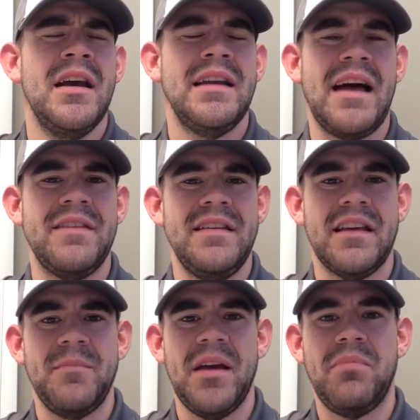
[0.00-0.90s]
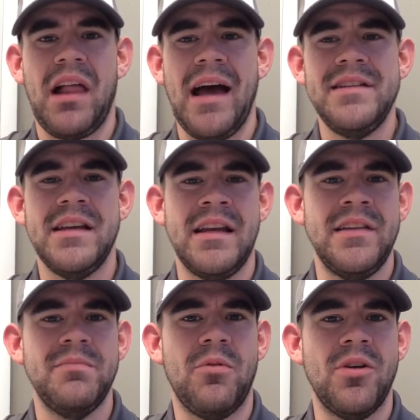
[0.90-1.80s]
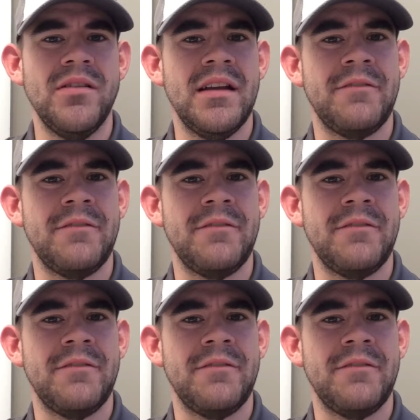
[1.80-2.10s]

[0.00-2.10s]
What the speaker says: Now, these can be applied to any sport.